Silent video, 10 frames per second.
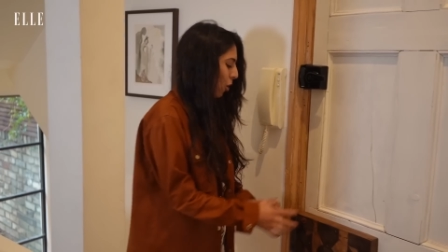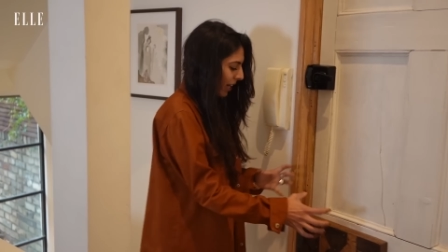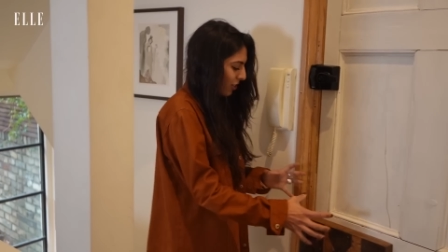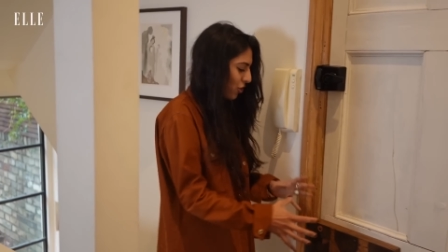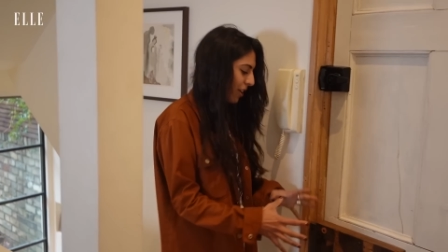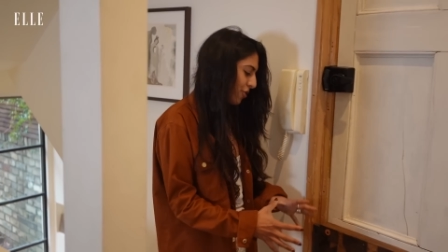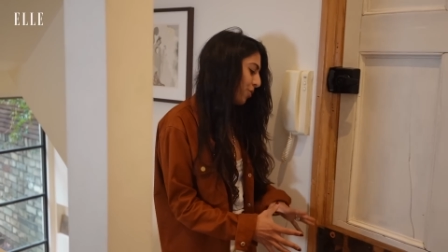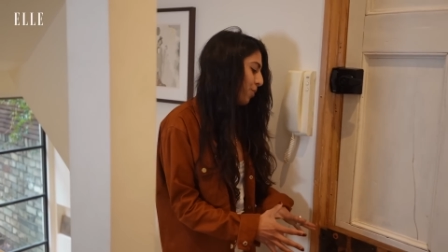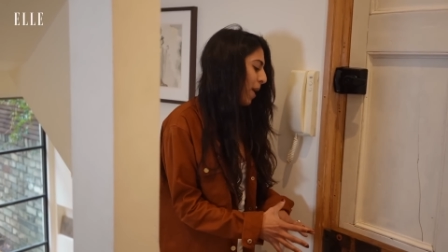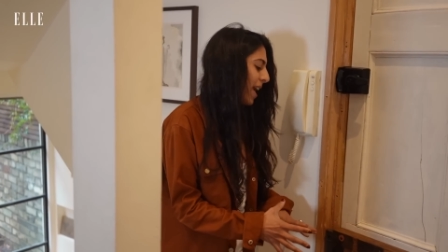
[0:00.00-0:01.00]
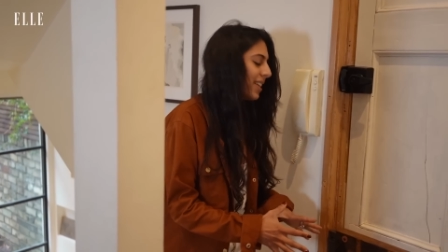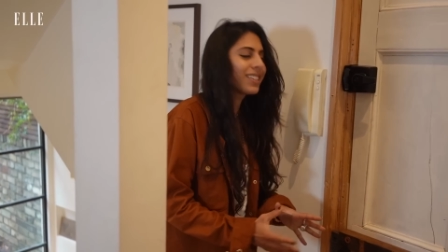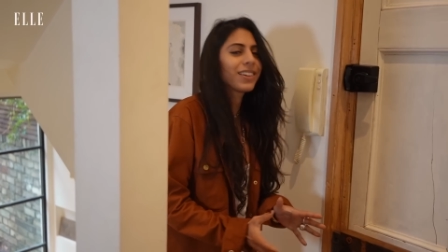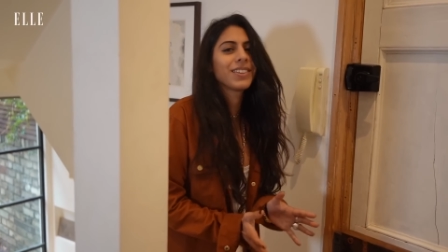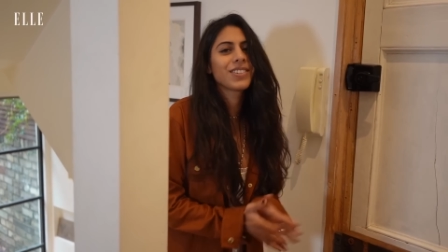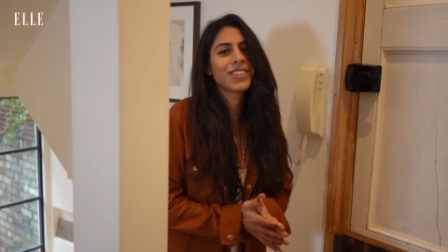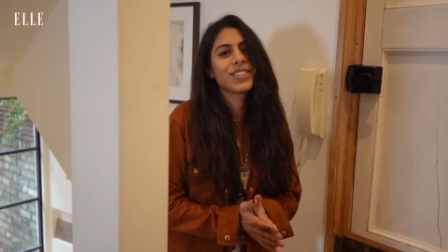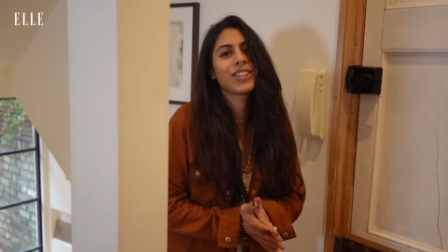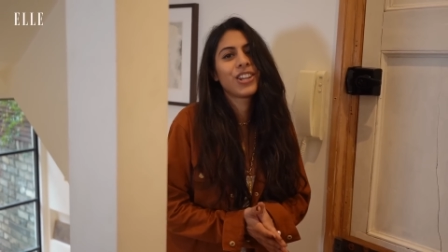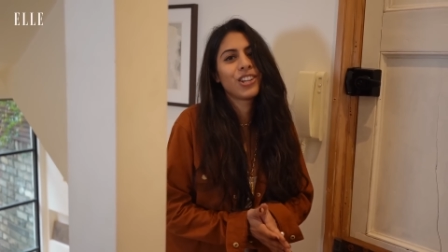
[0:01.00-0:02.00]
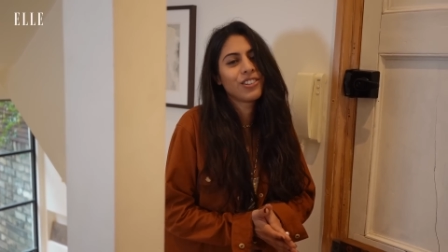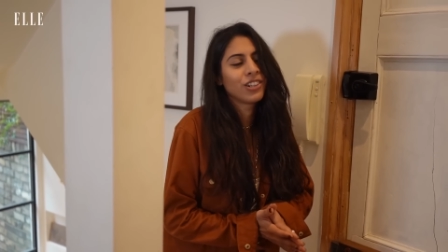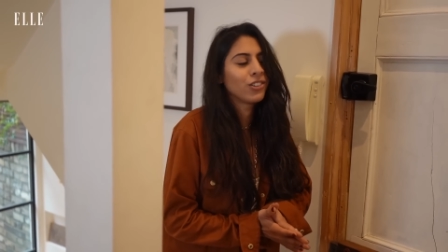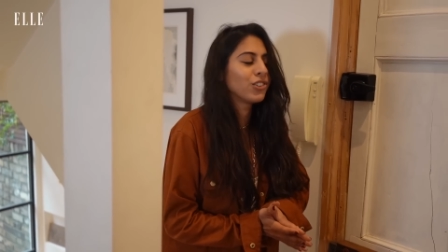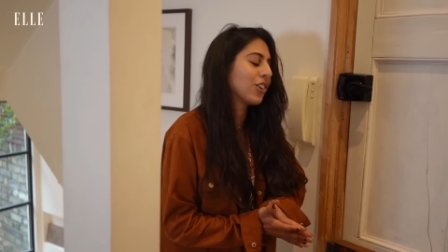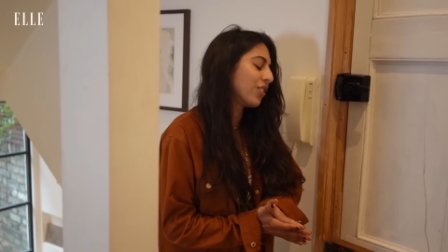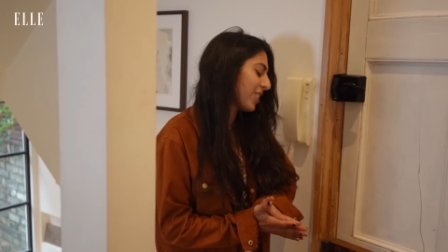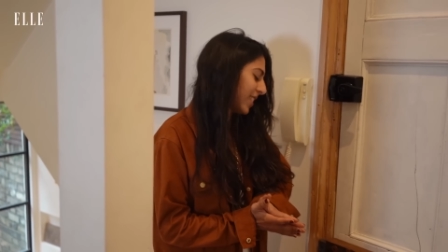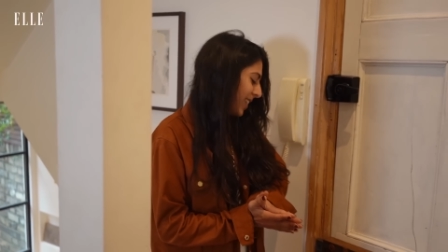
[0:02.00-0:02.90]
locking treasure away. So it's just a cute little nod